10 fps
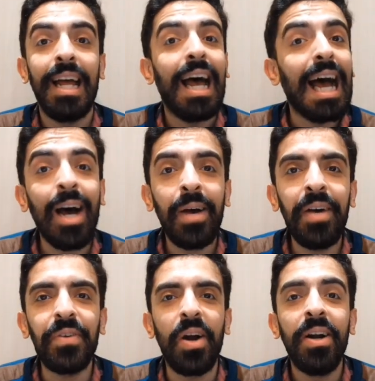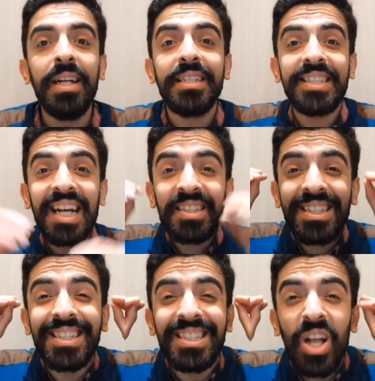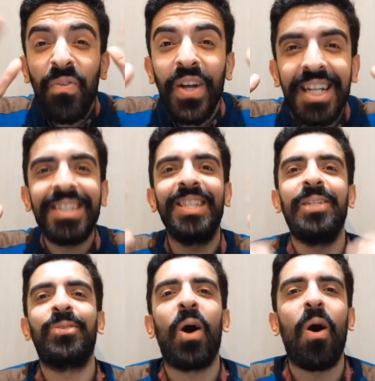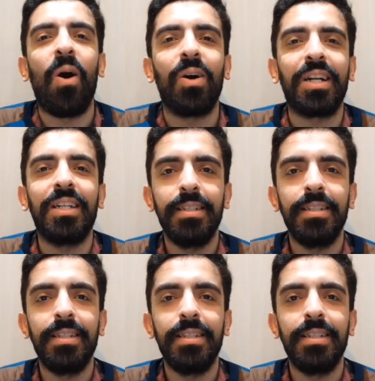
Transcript: However, that's definitely wrong.